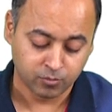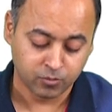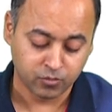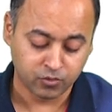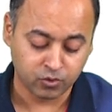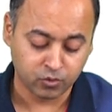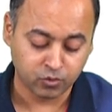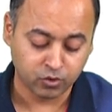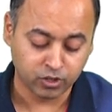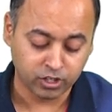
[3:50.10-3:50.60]

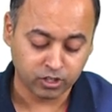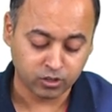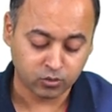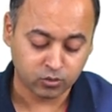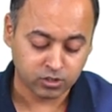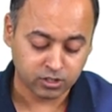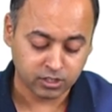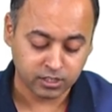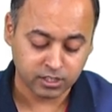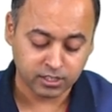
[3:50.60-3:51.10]
Before going
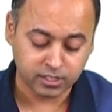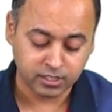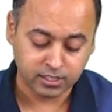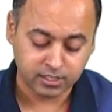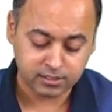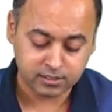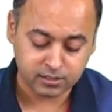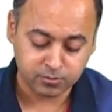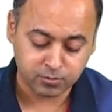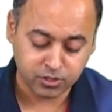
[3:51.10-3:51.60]
into the
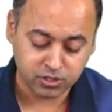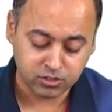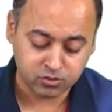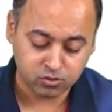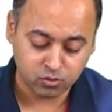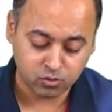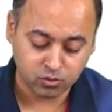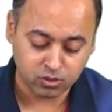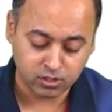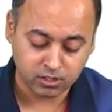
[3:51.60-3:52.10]
details,
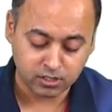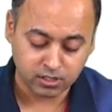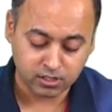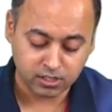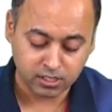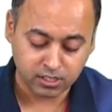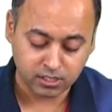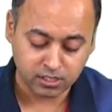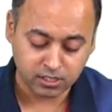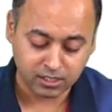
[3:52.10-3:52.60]
please note
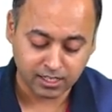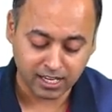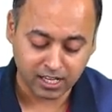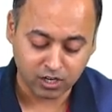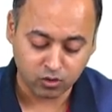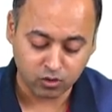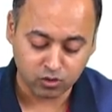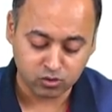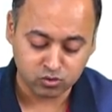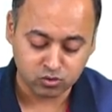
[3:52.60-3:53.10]
there
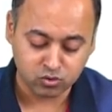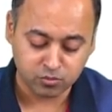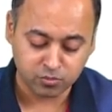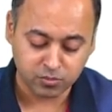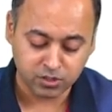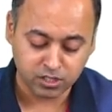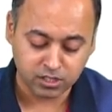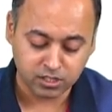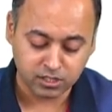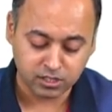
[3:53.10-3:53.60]
can also
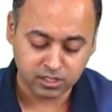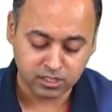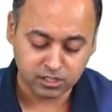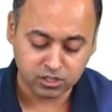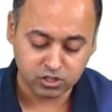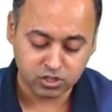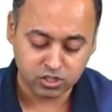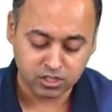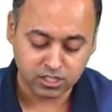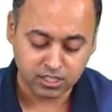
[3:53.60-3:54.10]
be the
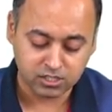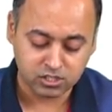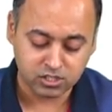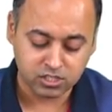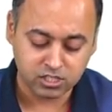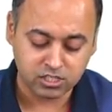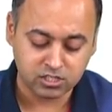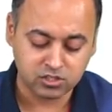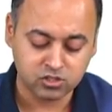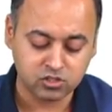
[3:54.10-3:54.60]

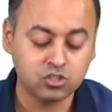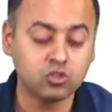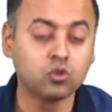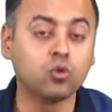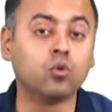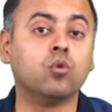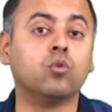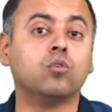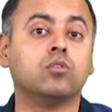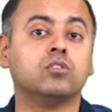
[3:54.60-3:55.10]
GSD
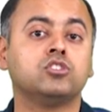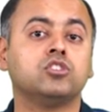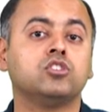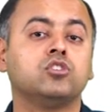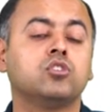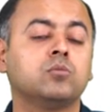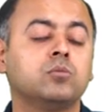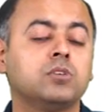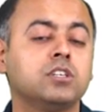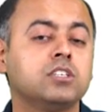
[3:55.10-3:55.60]
0.
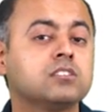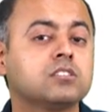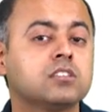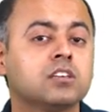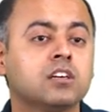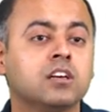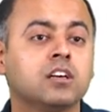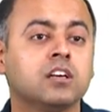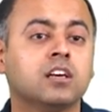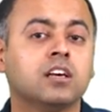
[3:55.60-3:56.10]
0
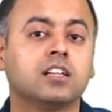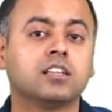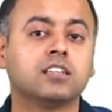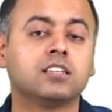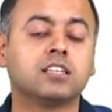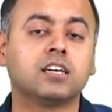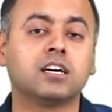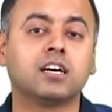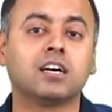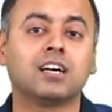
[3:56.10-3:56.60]
means
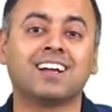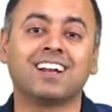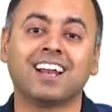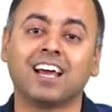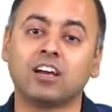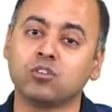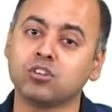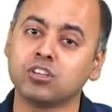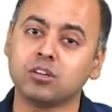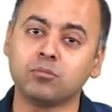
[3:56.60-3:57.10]
the
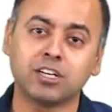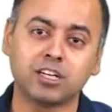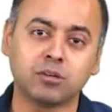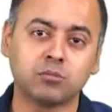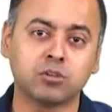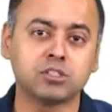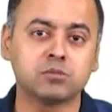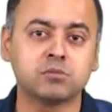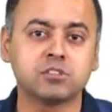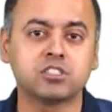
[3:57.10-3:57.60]
glycogen
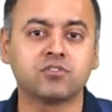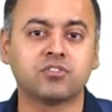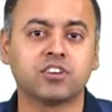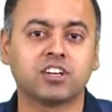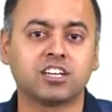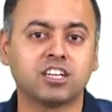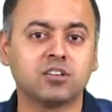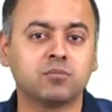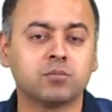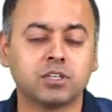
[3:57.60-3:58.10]
metabolism is
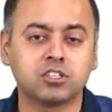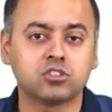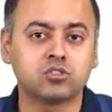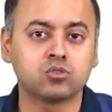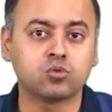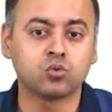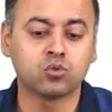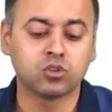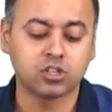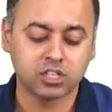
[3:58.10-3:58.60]
defective but
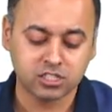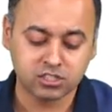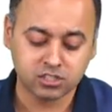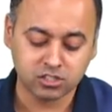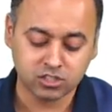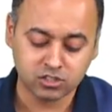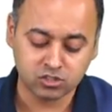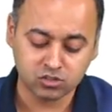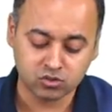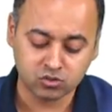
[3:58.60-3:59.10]
storage
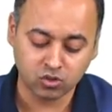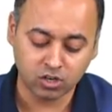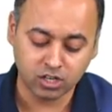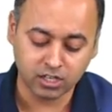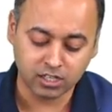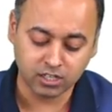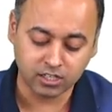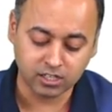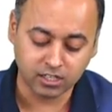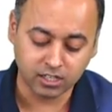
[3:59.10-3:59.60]
is
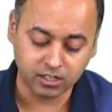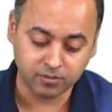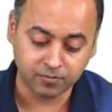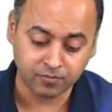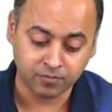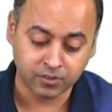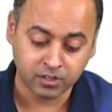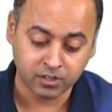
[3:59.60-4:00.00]
not occurring.